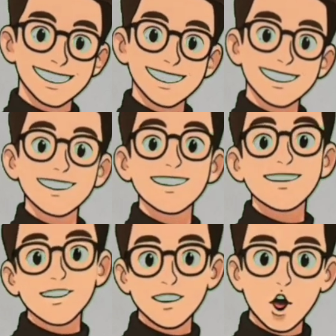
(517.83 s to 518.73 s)
By
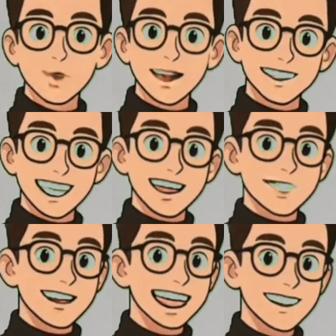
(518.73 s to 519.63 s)
analyzing the units on the
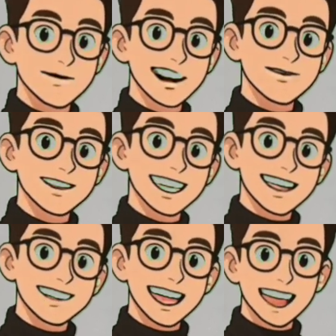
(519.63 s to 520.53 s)
left side of equation
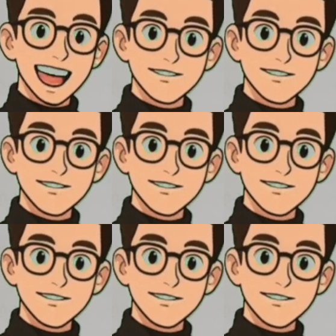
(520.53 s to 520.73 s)
12,